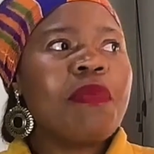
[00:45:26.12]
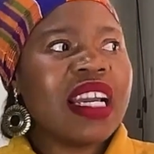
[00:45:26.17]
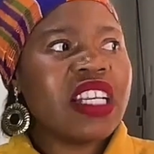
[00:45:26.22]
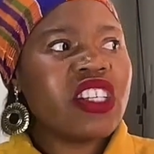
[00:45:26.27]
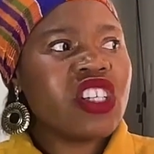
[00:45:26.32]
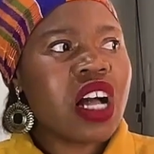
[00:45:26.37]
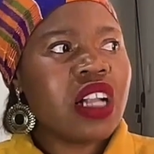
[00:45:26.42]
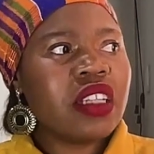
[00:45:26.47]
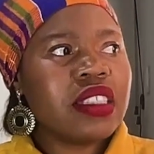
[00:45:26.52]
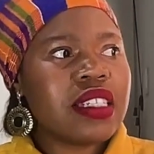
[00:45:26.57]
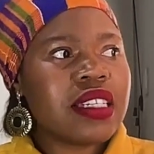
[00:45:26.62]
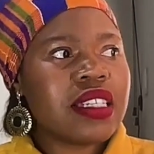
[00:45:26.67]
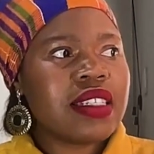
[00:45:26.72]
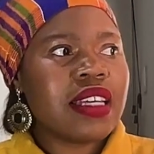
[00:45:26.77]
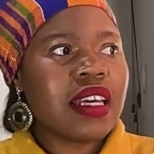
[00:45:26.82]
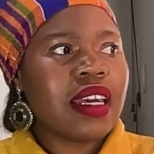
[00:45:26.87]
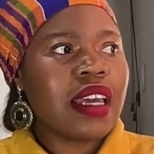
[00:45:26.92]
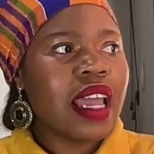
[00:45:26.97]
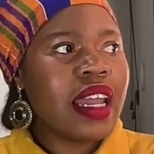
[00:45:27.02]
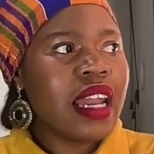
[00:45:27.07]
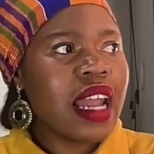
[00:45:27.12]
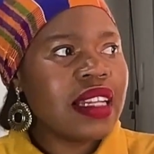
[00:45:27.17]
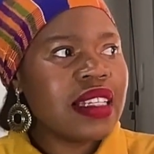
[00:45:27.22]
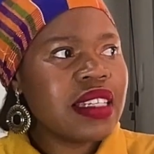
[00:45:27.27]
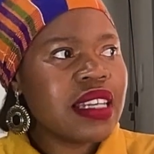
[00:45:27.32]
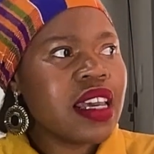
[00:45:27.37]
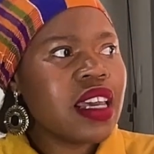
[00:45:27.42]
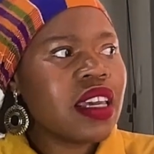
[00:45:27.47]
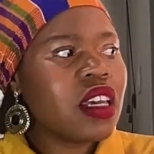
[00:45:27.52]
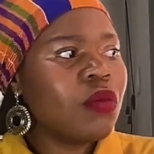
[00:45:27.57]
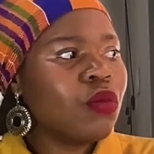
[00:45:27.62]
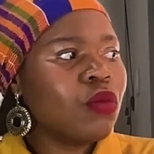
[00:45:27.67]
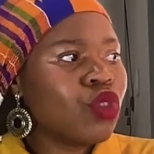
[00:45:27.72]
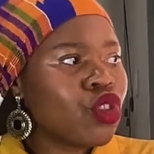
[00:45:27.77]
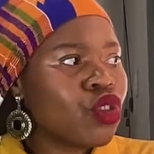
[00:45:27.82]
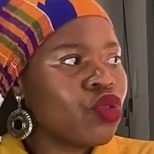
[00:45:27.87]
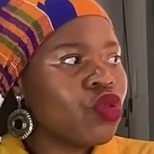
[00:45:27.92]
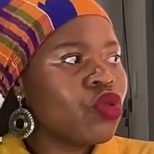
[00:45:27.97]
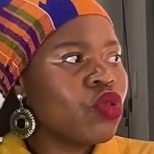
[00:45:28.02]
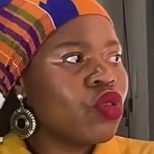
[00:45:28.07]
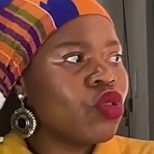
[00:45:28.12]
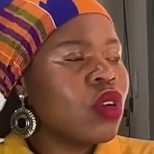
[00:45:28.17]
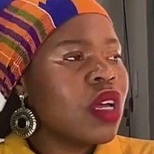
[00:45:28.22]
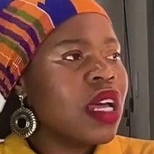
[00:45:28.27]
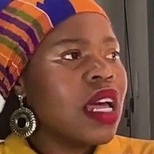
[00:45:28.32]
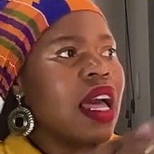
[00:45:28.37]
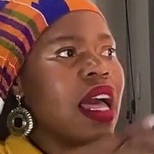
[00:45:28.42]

my child is sick and I take him to